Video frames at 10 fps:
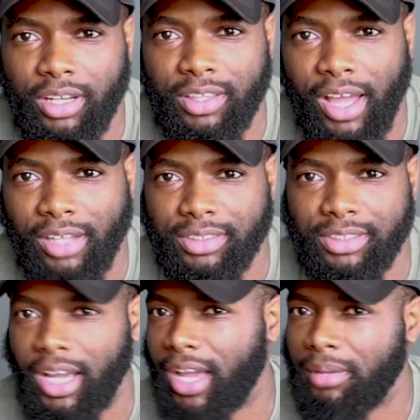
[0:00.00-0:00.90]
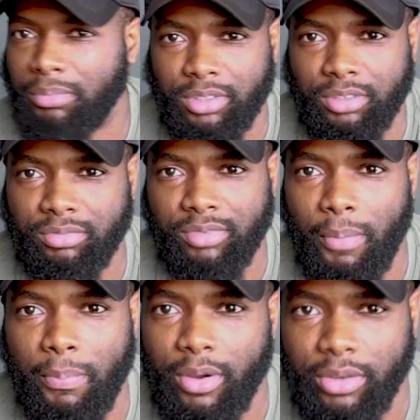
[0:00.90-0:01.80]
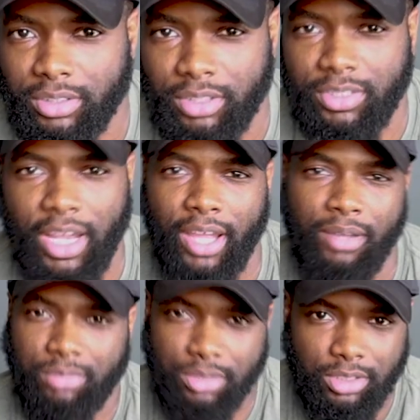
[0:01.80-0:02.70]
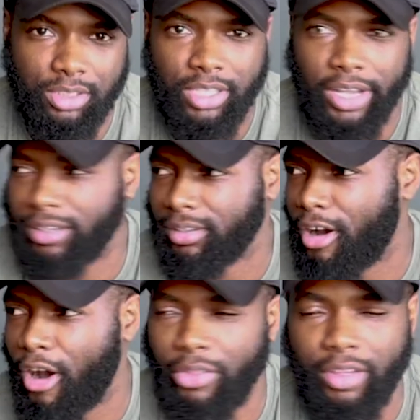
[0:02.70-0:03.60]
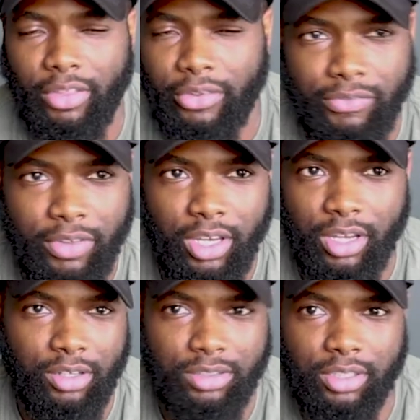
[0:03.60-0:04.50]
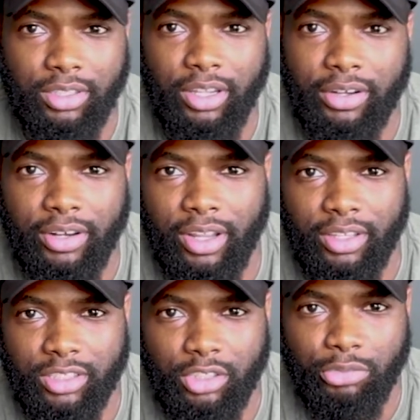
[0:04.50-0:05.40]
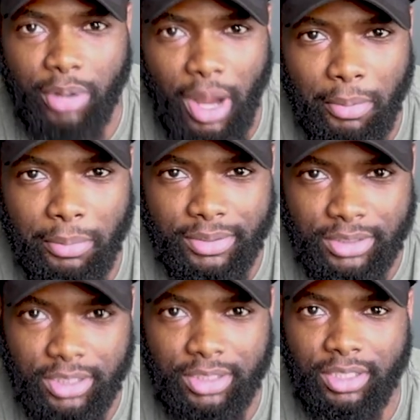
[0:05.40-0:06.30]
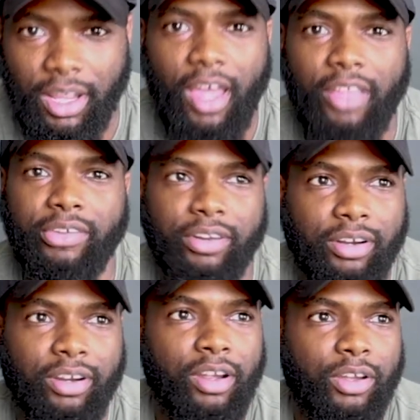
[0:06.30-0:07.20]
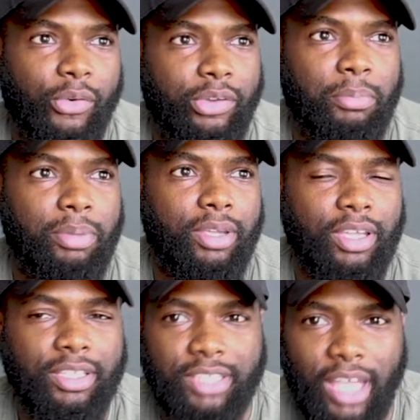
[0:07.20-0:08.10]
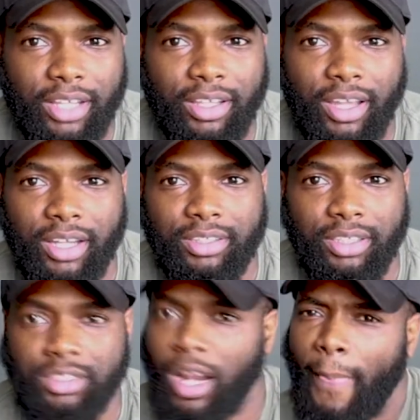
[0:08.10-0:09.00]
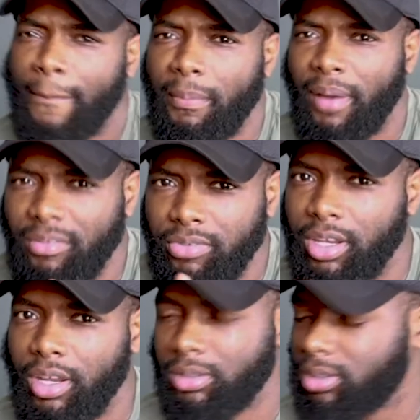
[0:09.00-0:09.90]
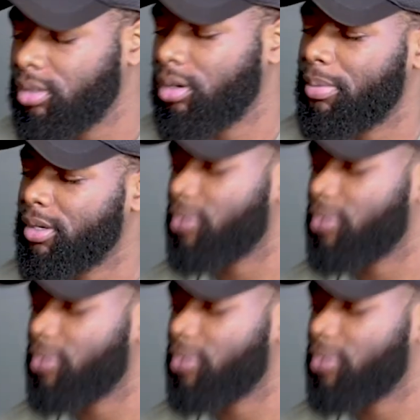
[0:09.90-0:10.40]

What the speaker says: it 1,000 times, millions of times, just like all the other videos on the internet that you've probably seen that are going to be exactly like this. But my video is a little bit